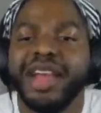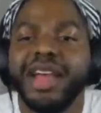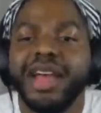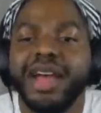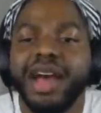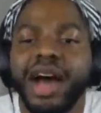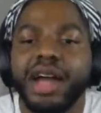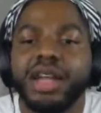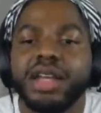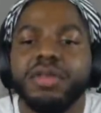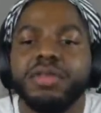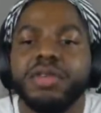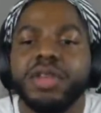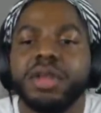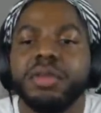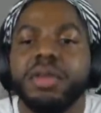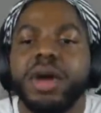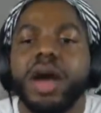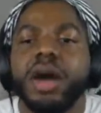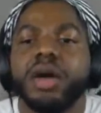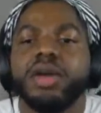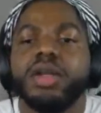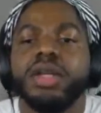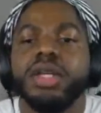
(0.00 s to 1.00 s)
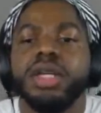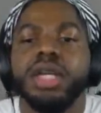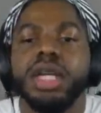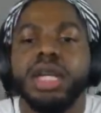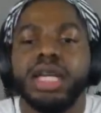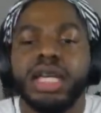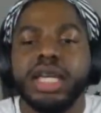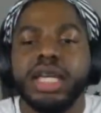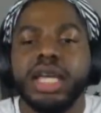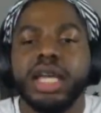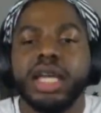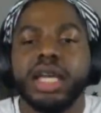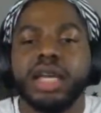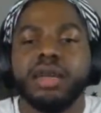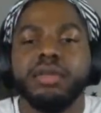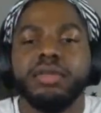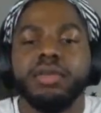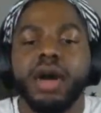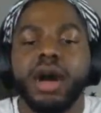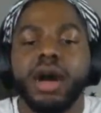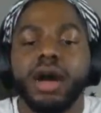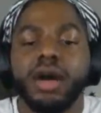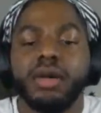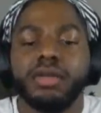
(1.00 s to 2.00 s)
How do you feel about Nicki getting
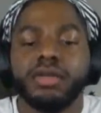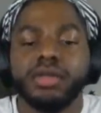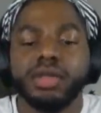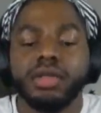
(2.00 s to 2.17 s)
involved?